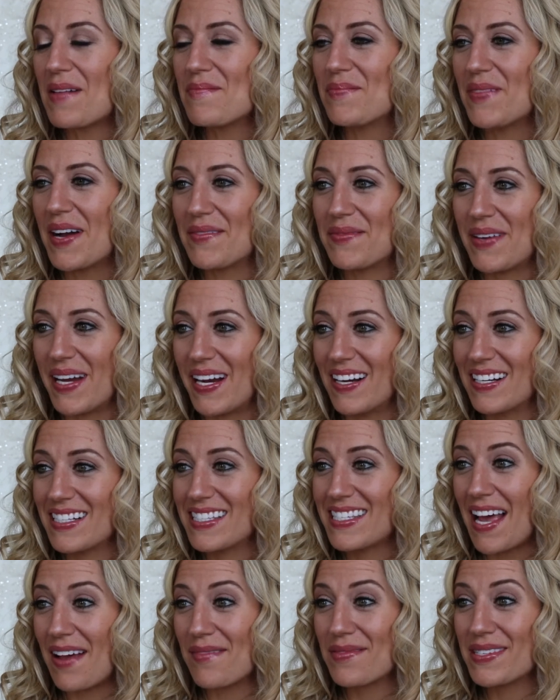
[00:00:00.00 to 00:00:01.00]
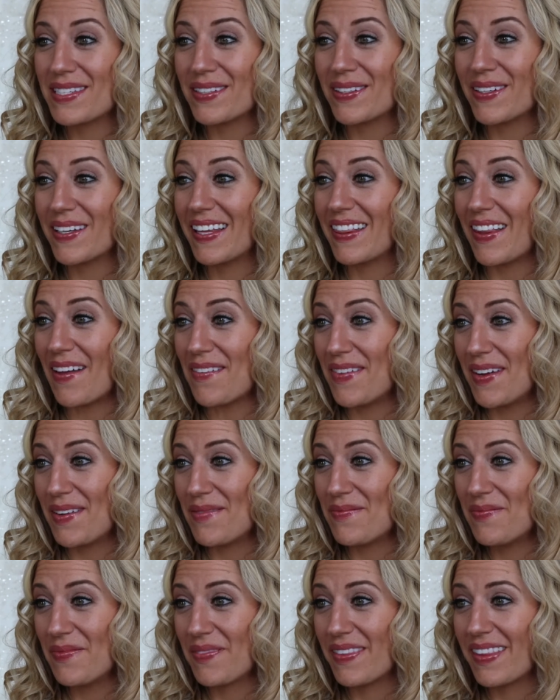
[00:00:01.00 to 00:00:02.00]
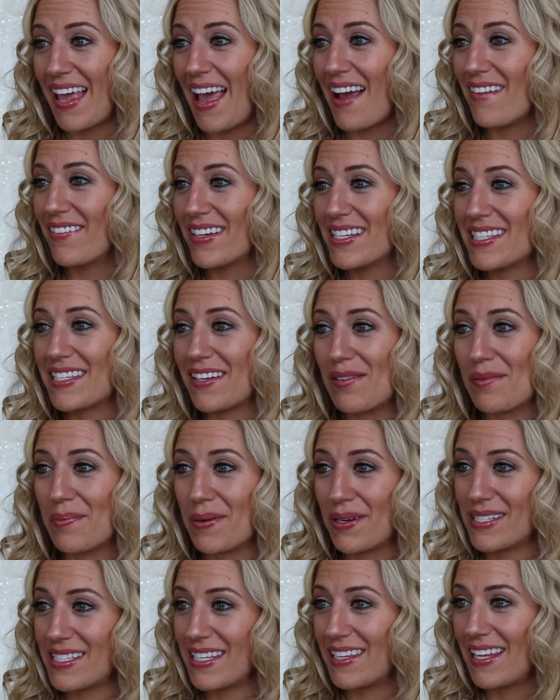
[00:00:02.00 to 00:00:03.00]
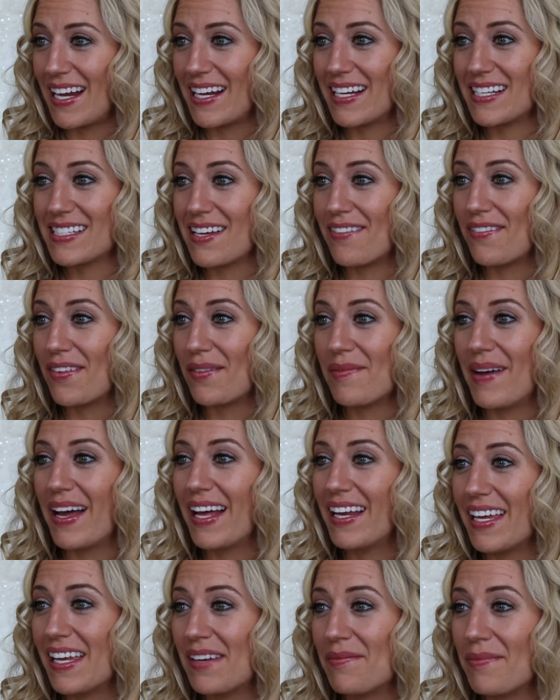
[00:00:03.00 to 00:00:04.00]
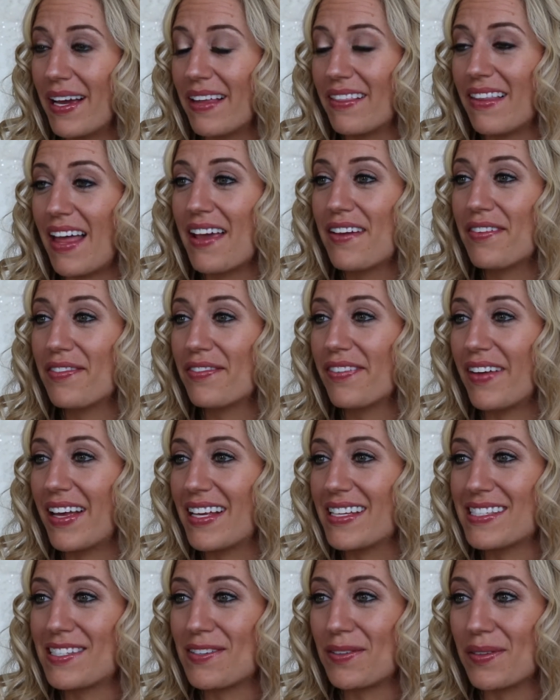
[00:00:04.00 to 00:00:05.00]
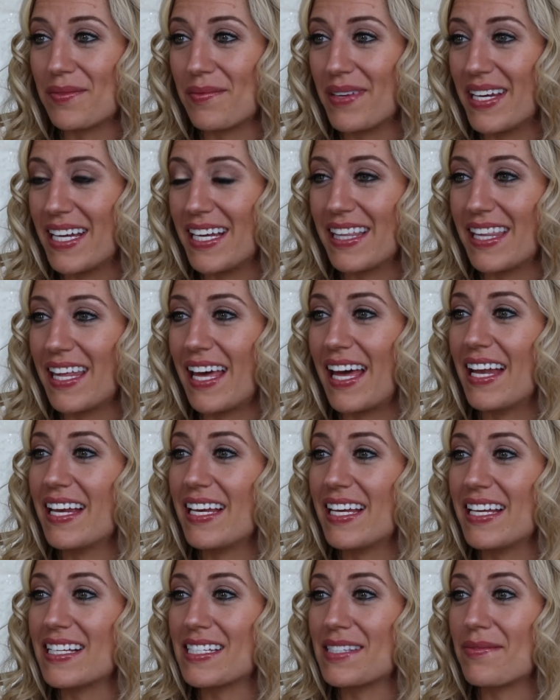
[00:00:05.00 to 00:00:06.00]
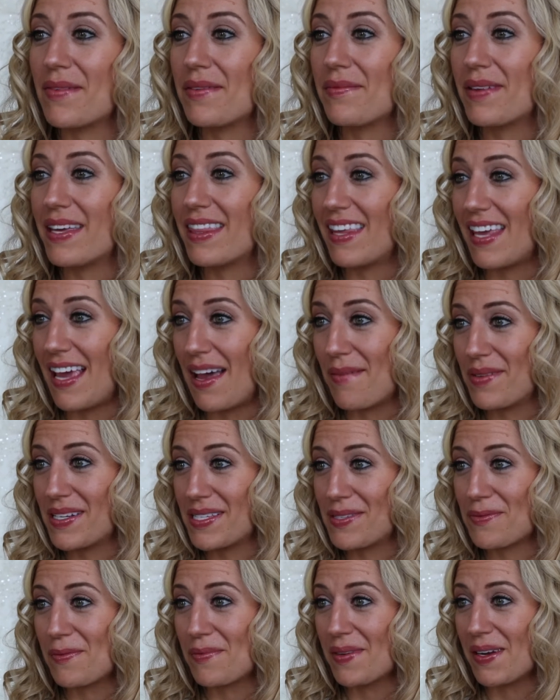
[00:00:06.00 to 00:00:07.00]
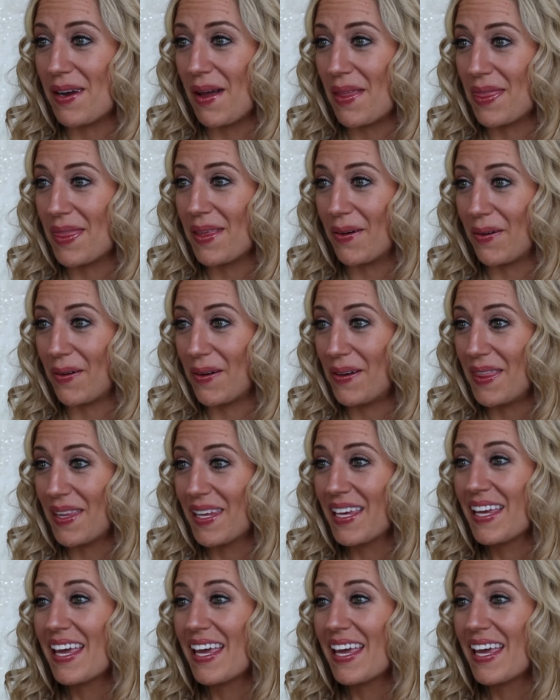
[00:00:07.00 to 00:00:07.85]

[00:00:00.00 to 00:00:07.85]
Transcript: My parents absolutely love him. Every single person that he's ever met in my life has told me that he has made me the happiest woman on the earth,